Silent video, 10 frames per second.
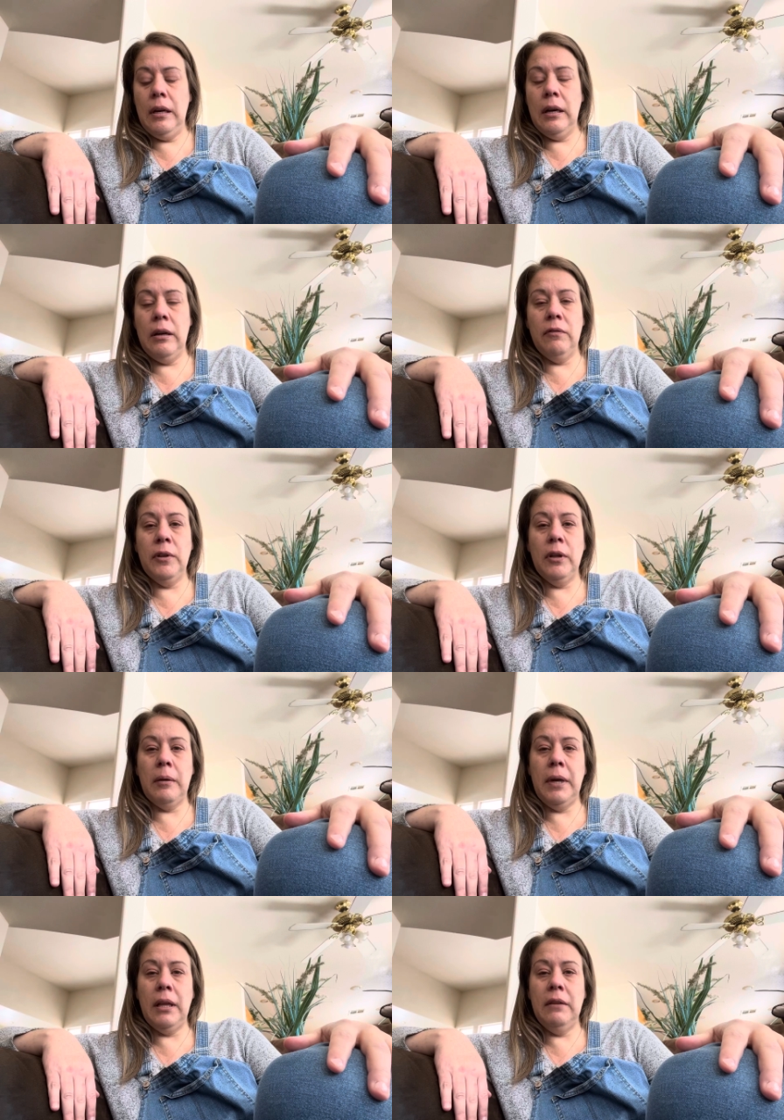I don't feel like
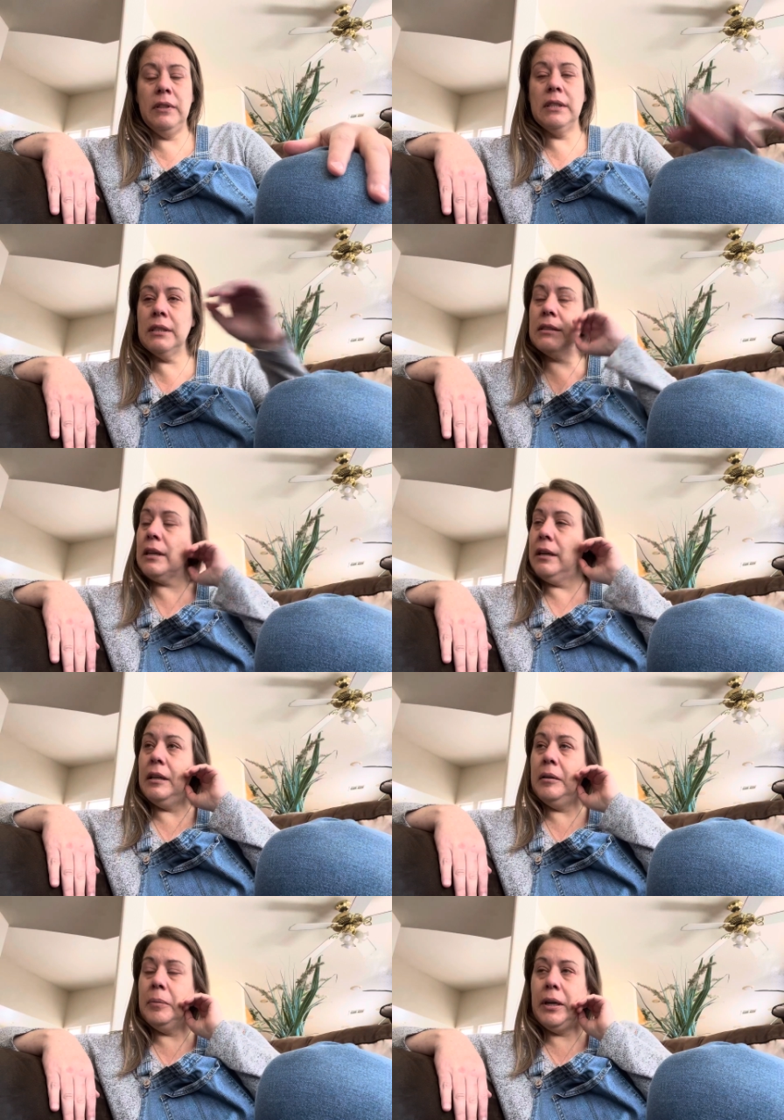my life is
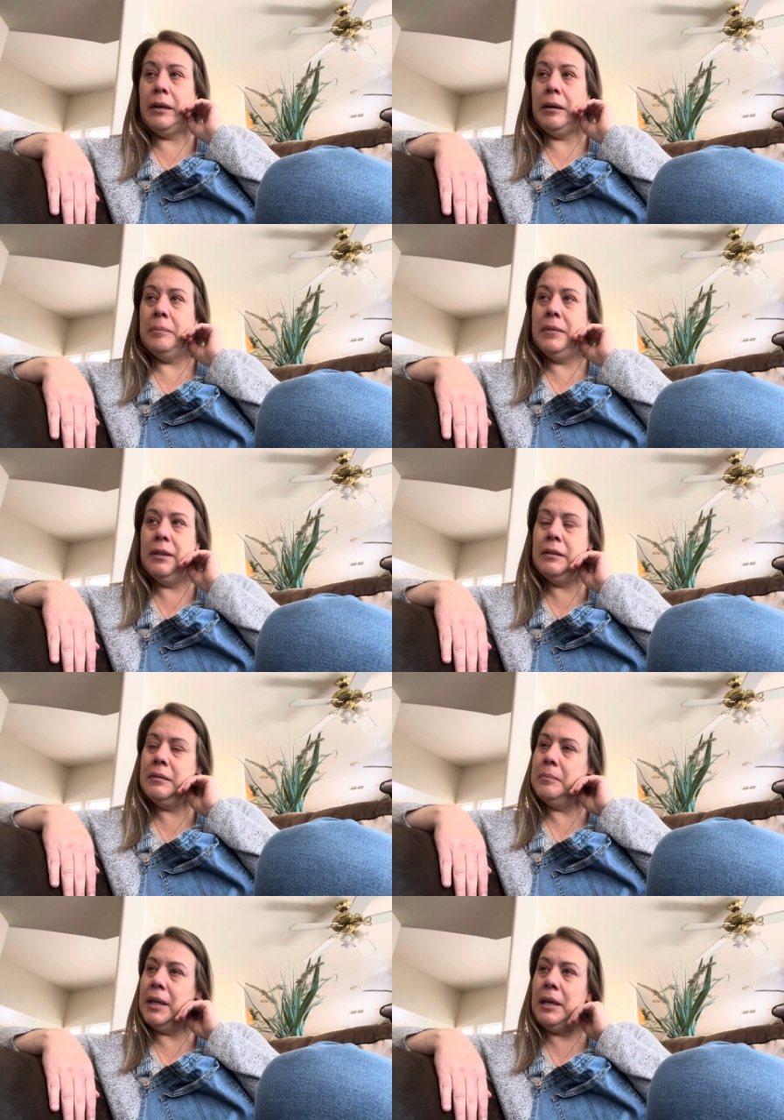exciting, but um,
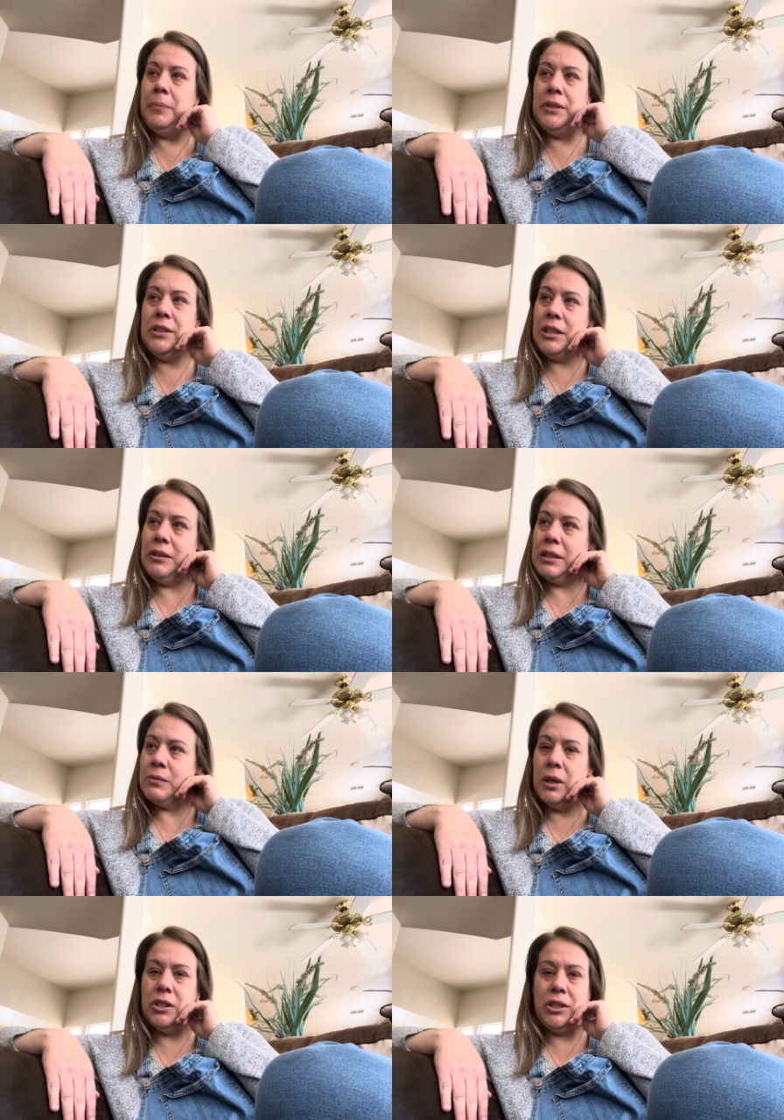but I appreciate you guys
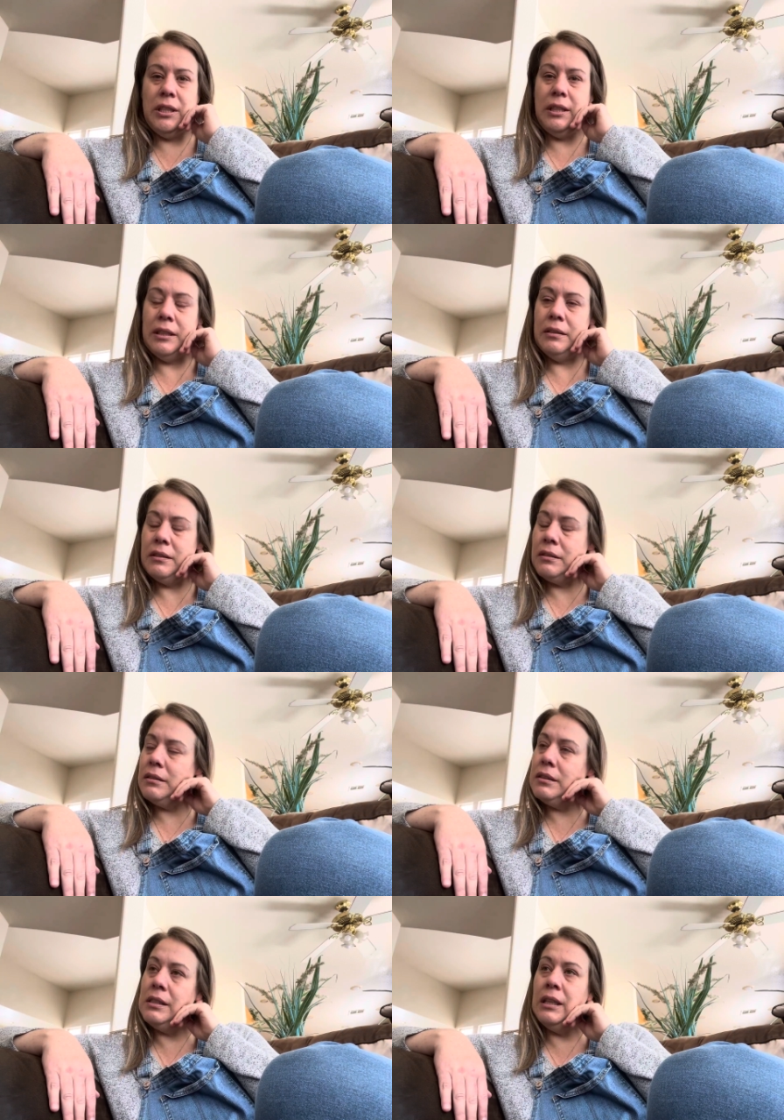watching and
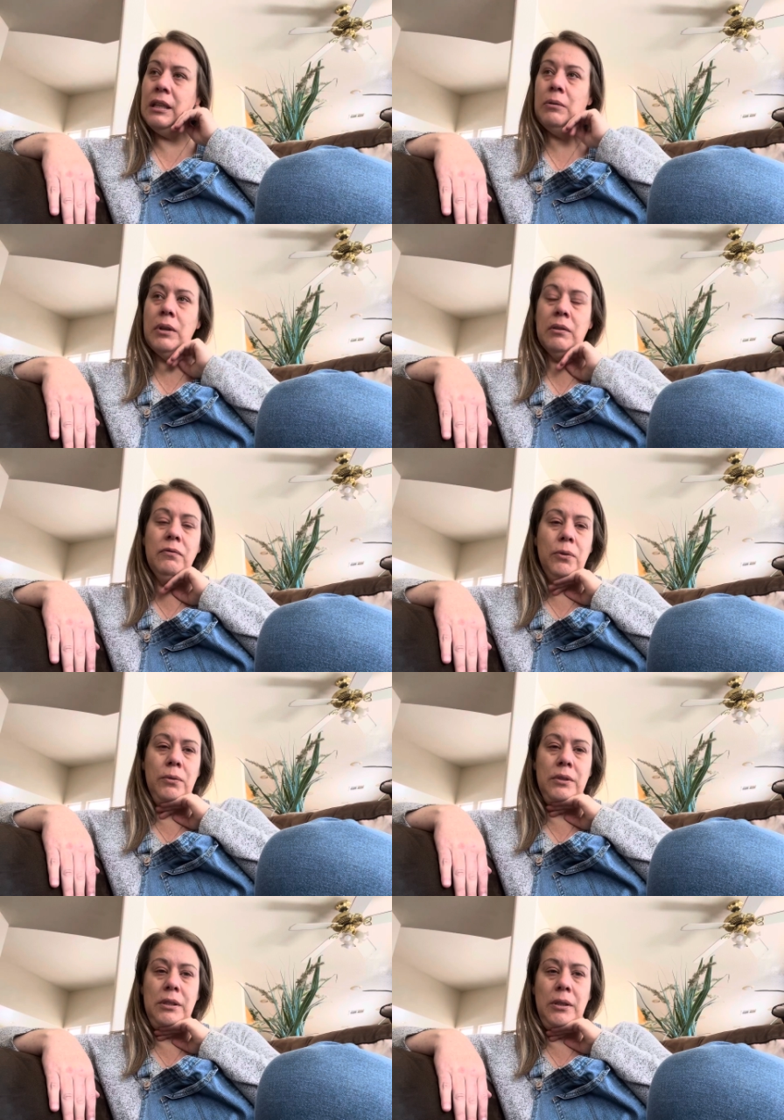seeing what unfolds.